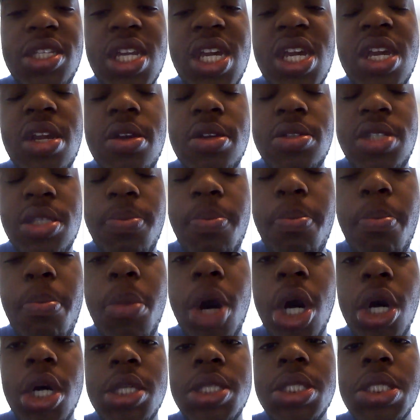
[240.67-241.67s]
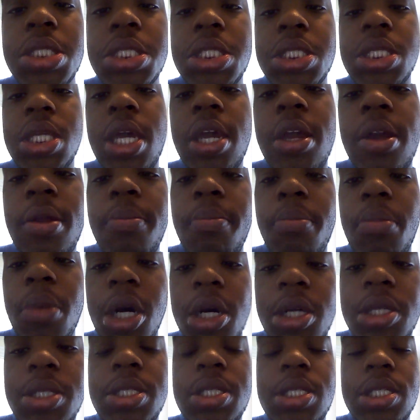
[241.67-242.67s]
takes months and
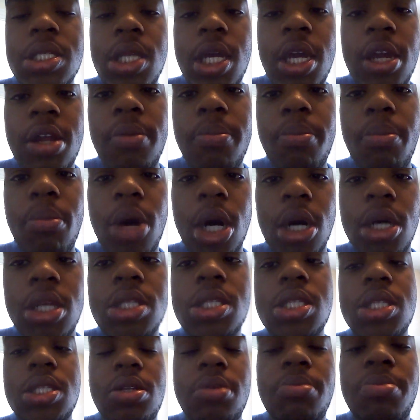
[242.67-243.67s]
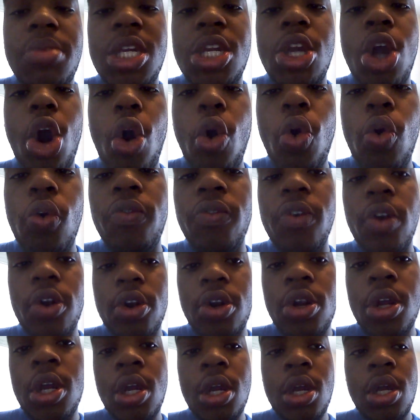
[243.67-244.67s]
months and months to be
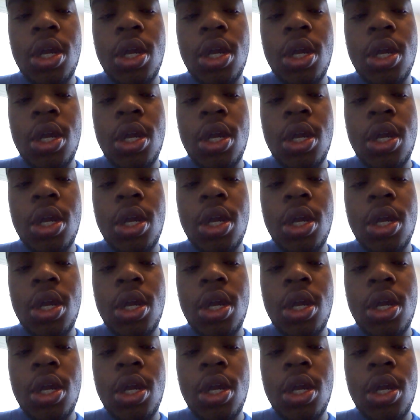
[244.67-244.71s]
over